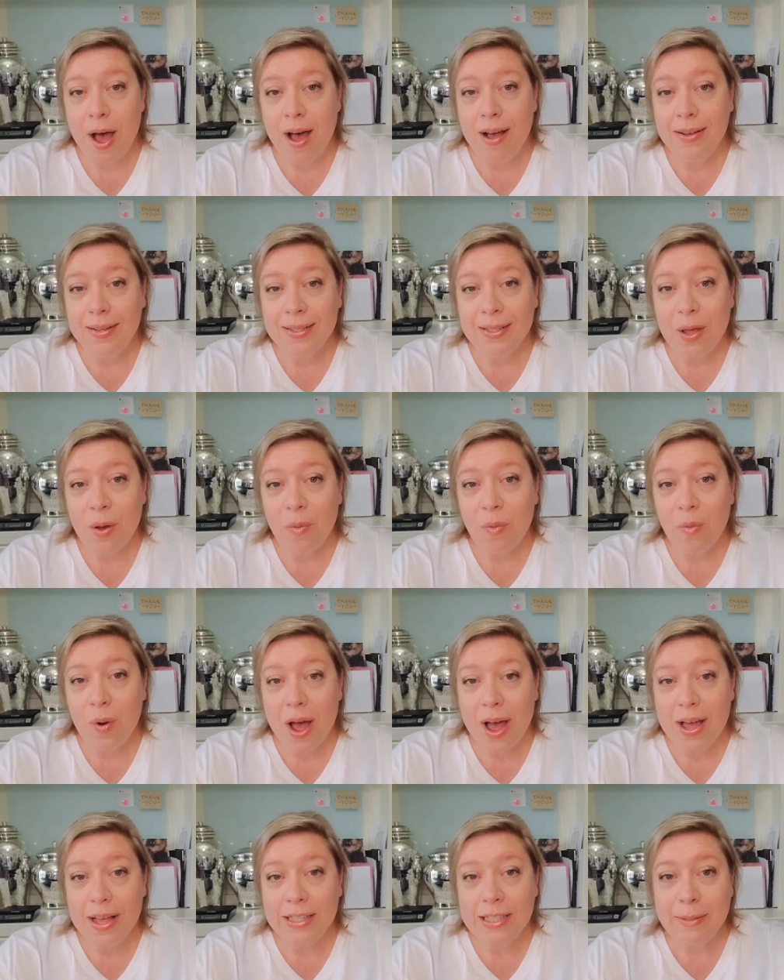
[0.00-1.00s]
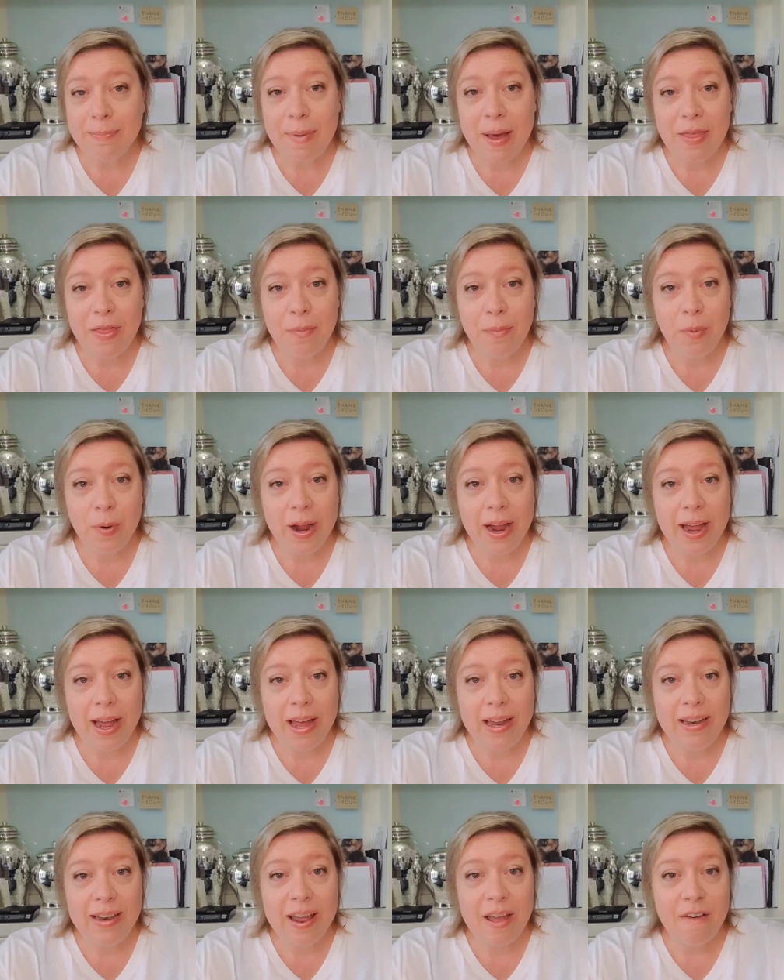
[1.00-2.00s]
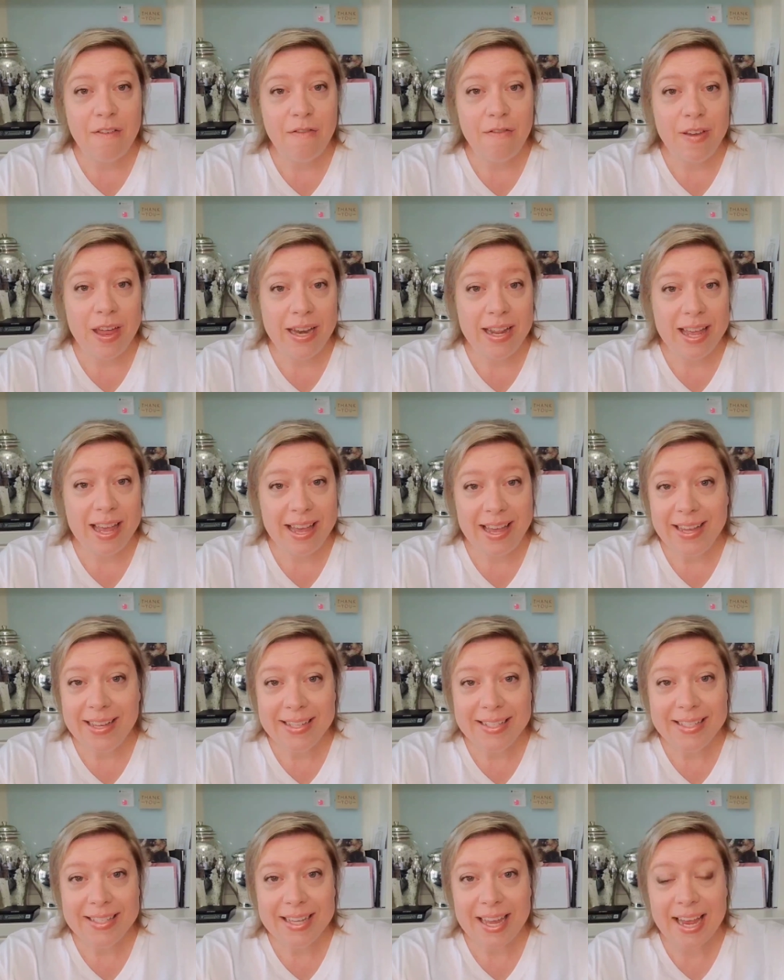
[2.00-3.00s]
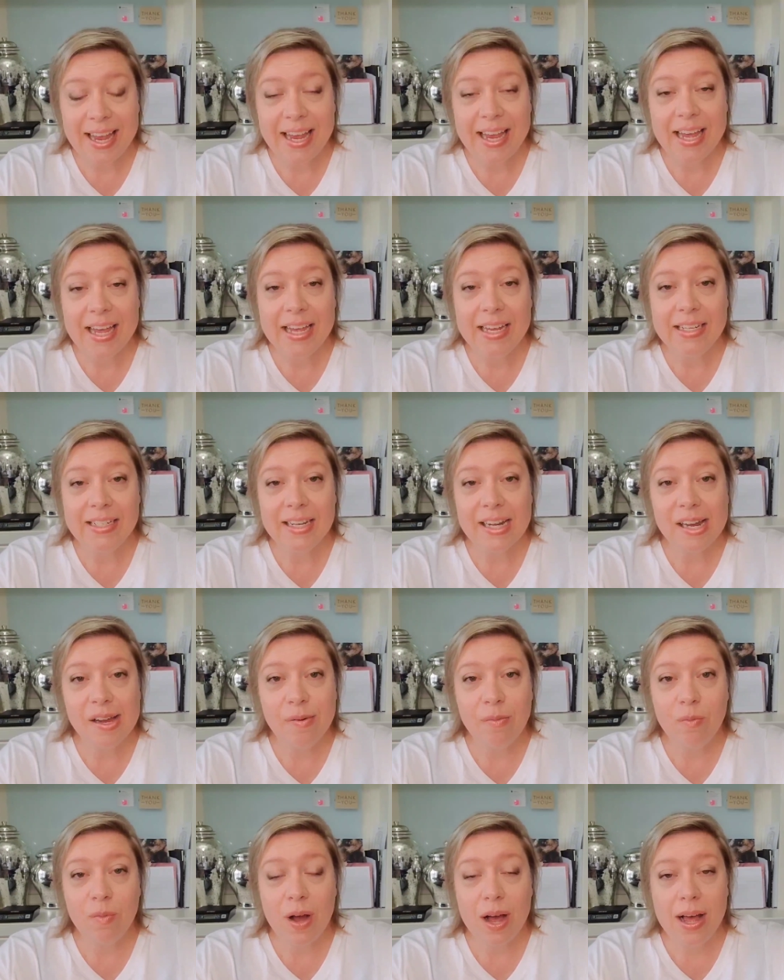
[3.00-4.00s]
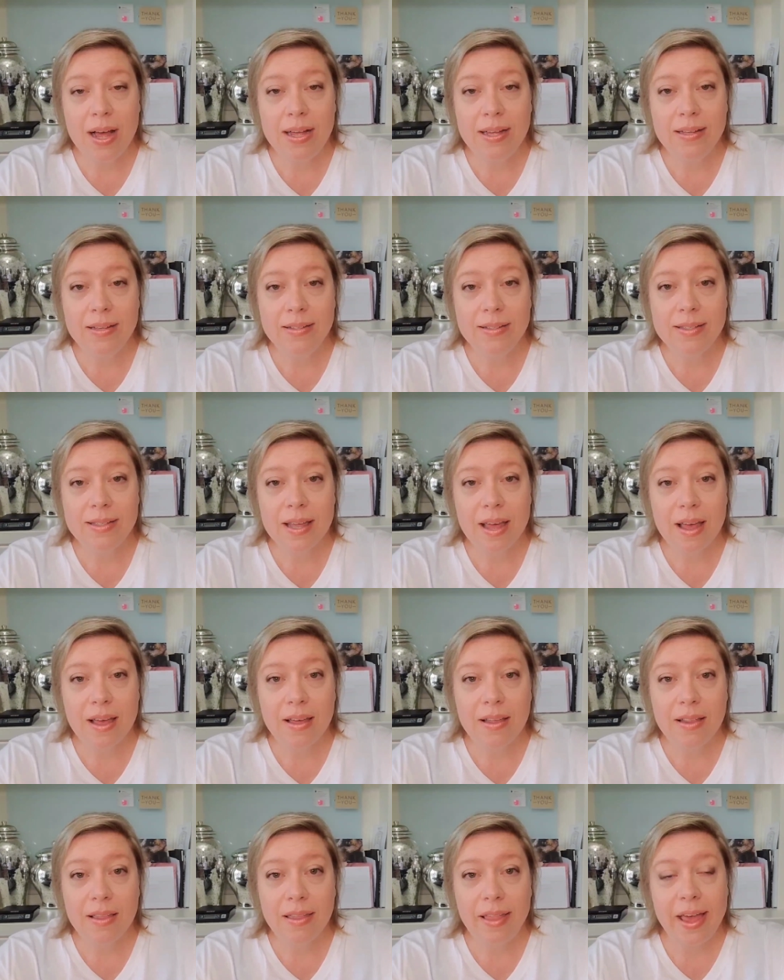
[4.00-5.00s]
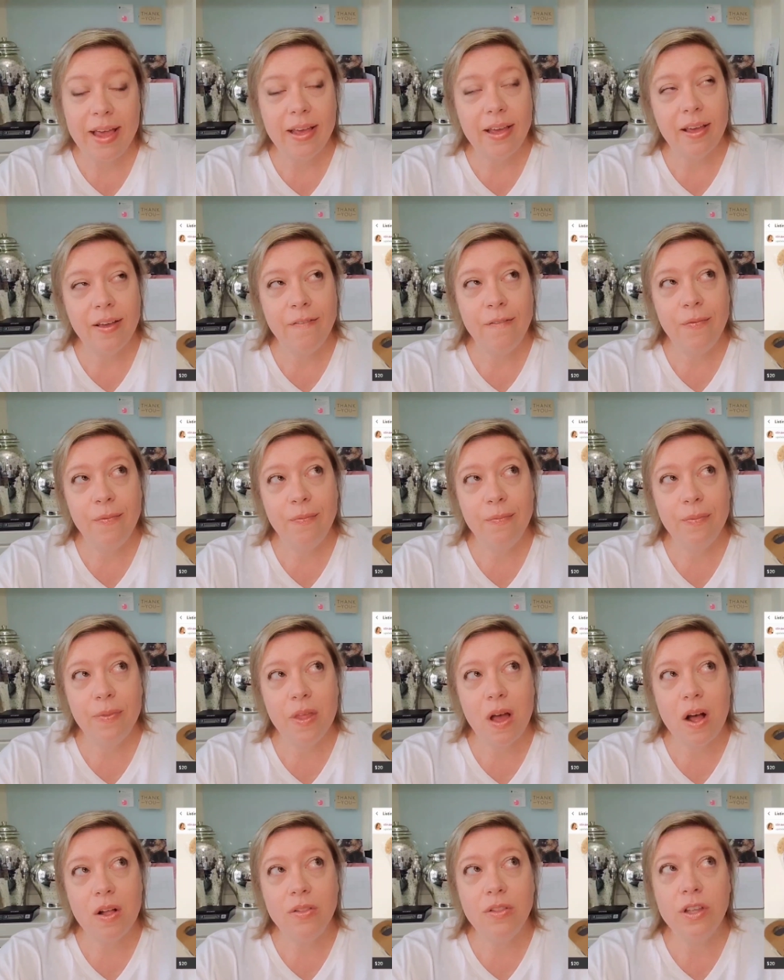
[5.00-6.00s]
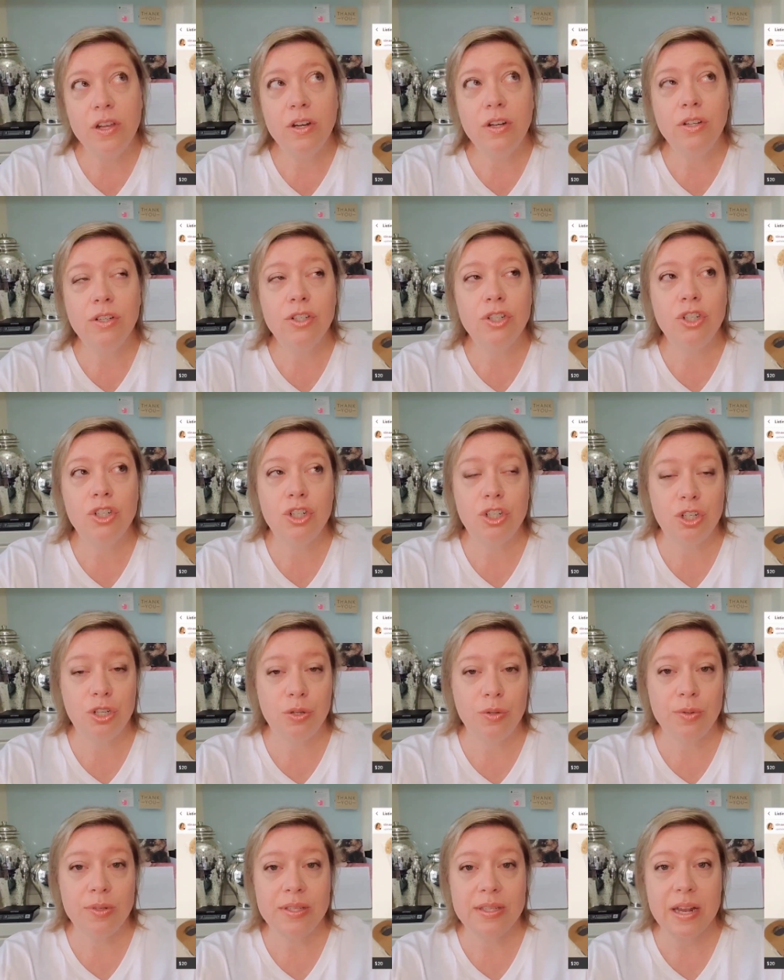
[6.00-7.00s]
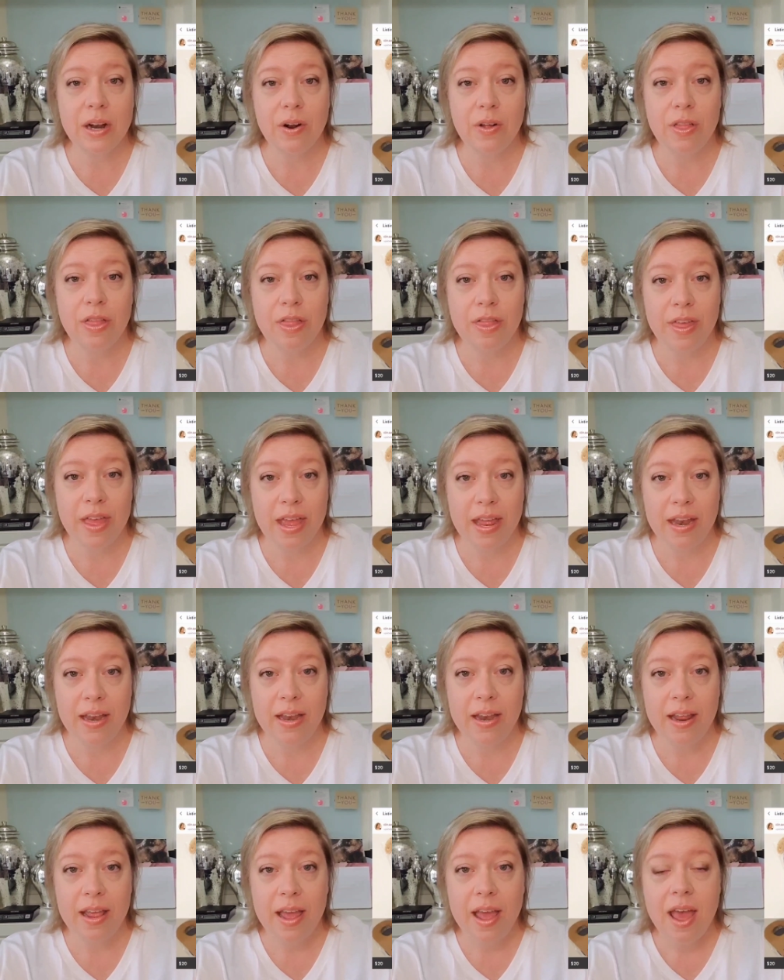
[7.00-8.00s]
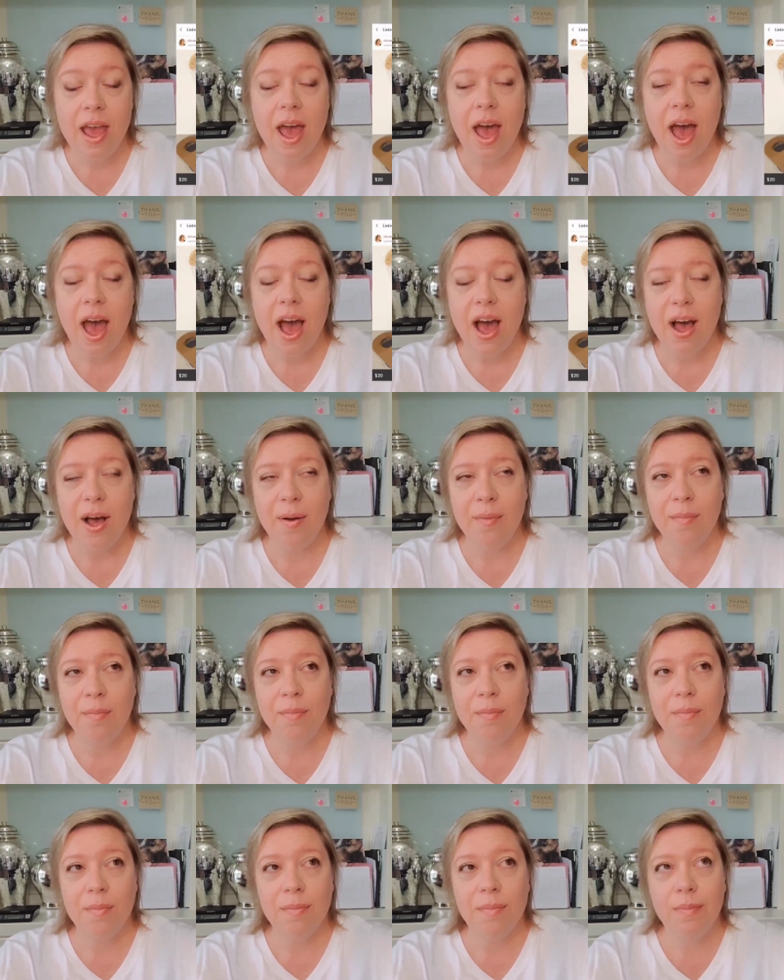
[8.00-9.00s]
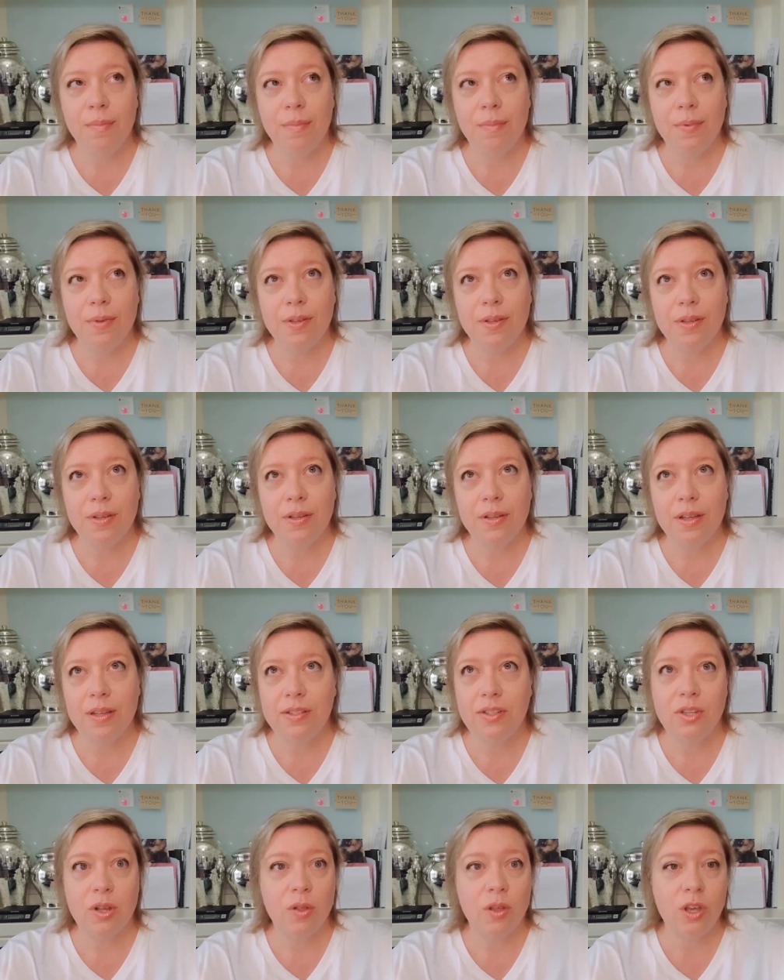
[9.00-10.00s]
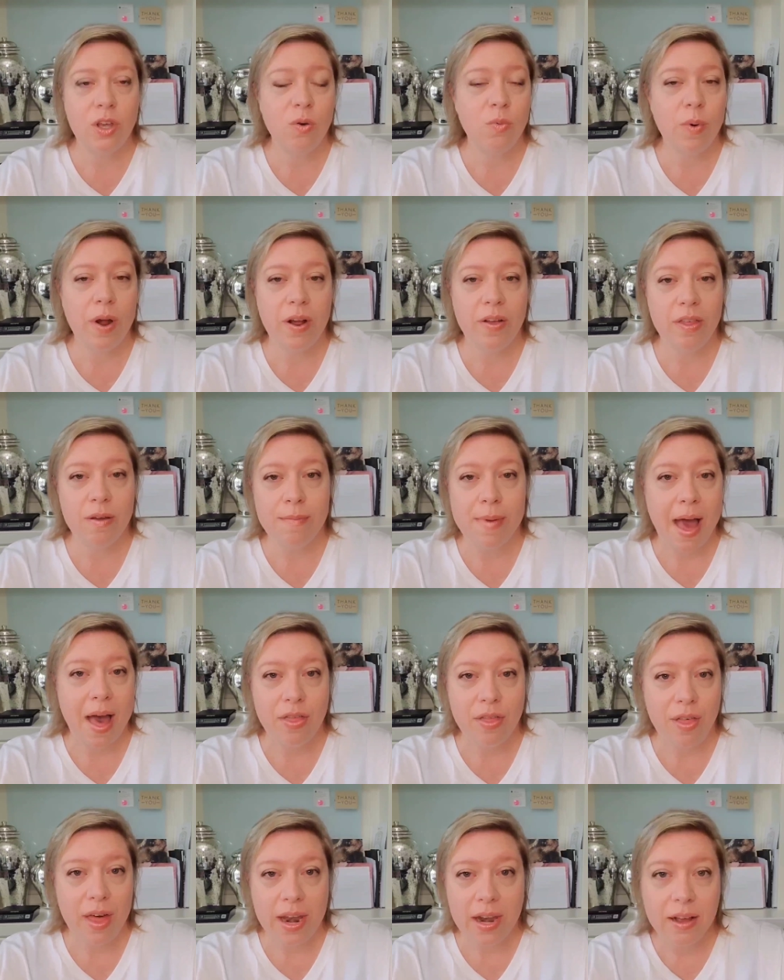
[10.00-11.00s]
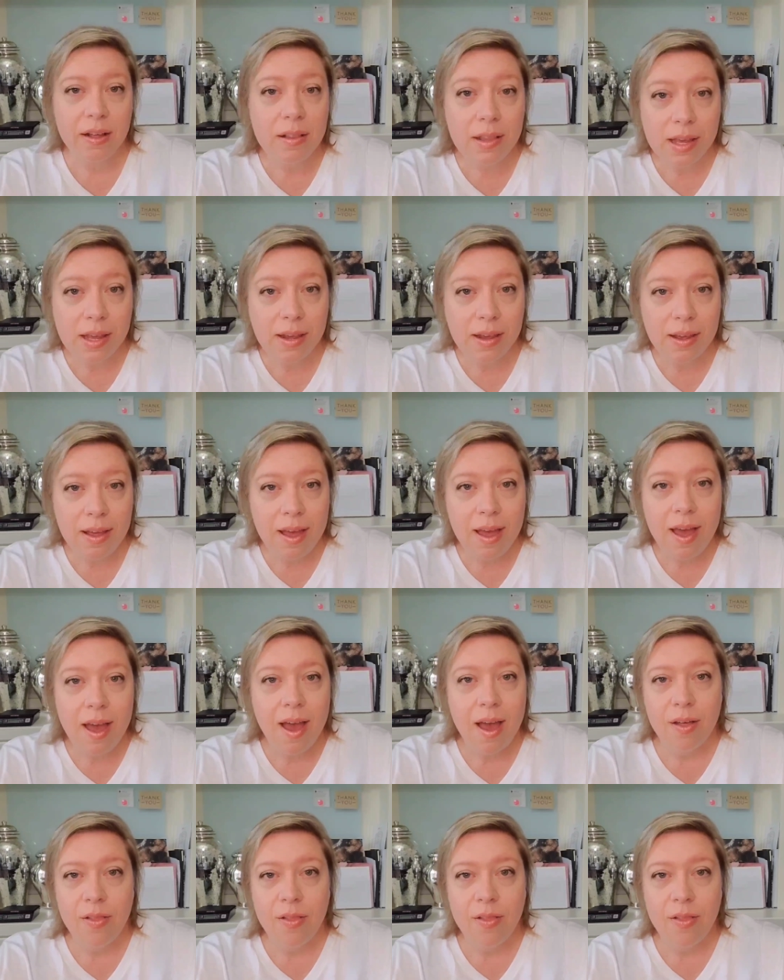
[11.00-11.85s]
in the box was by the brand FitKicks, and it was like little shoes that are thin so that you wear them athletically.